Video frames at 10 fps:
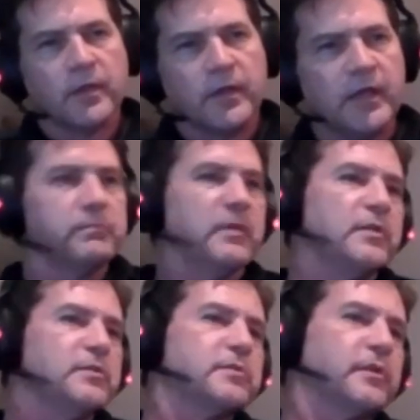it
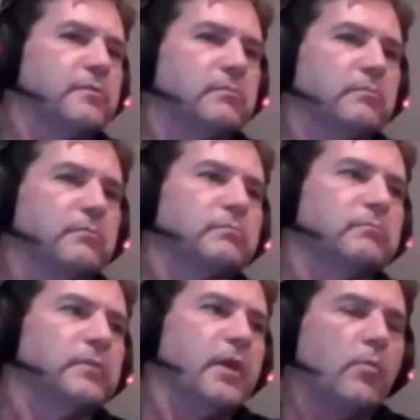means that
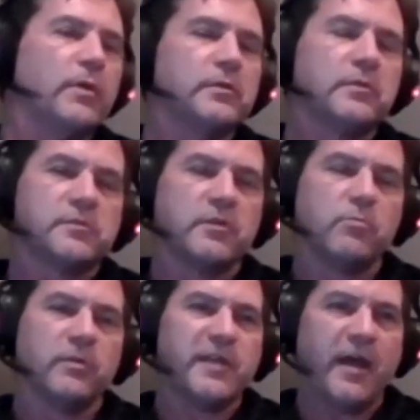no one can see
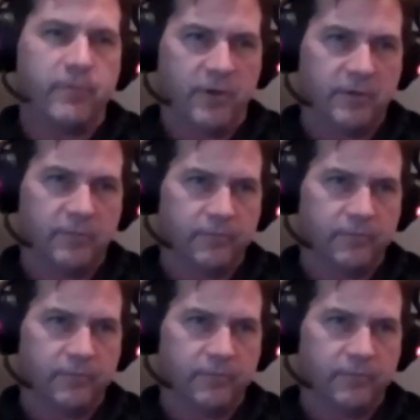what's happening.